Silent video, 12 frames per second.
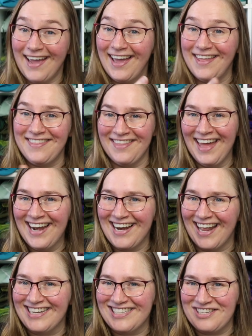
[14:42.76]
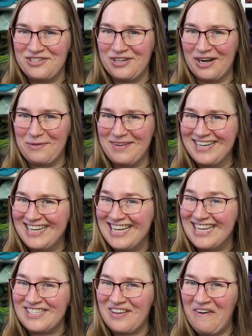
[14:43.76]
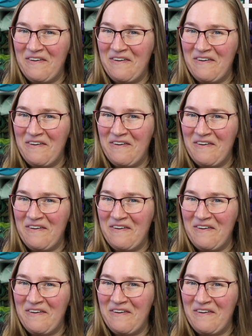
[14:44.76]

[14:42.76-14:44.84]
And that, ladies and gentlemen, is